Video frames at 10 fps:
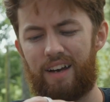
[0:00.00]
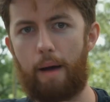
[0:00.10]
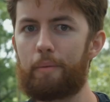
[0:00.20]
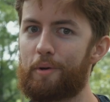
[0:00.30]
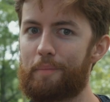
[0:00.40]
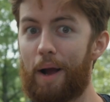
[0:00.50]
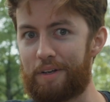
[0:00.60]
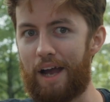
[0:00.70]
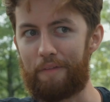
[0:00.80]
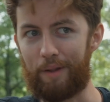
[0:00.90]
I'm gonna go
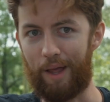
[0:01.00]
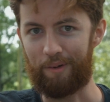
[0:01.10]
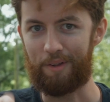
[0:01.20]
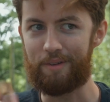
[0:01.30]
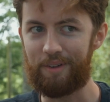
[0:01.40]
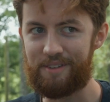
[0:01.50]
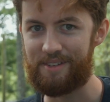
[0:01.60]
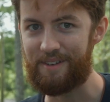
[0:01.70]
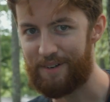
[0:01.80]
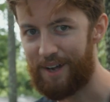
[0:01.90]
back down the ladder. Let's
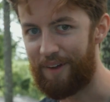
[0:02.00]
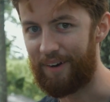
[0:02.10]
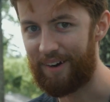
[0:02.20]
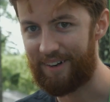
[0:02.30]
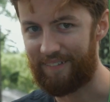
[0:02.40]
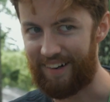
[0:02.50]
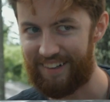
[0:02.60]
see you're down there. Come on.